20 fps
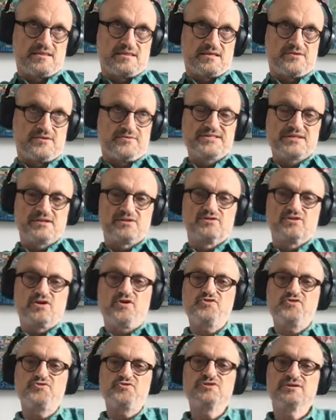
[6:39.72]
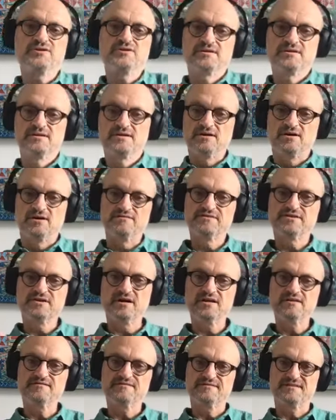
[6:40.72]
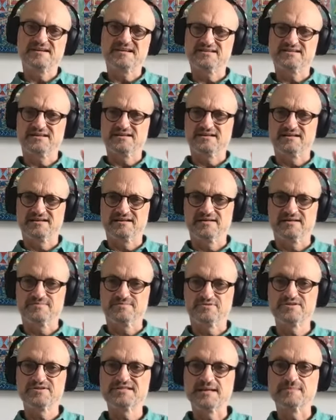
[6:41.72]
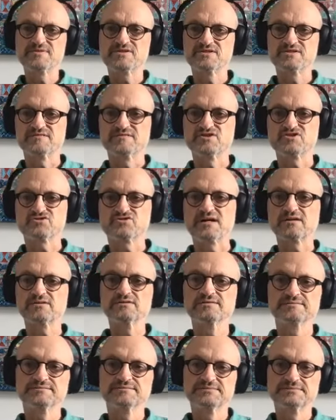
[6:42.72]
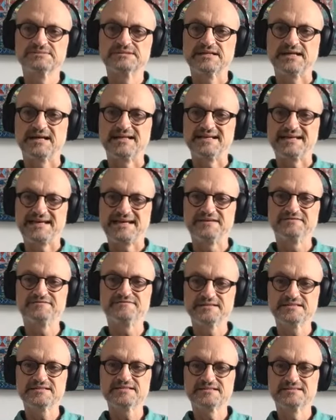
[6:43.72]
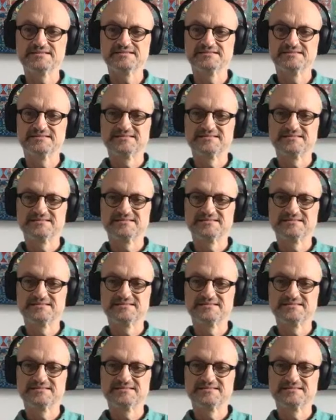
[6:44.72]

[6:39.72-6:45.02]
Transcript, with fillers: there is a load of kind of a, a, a presumption of struggle and effort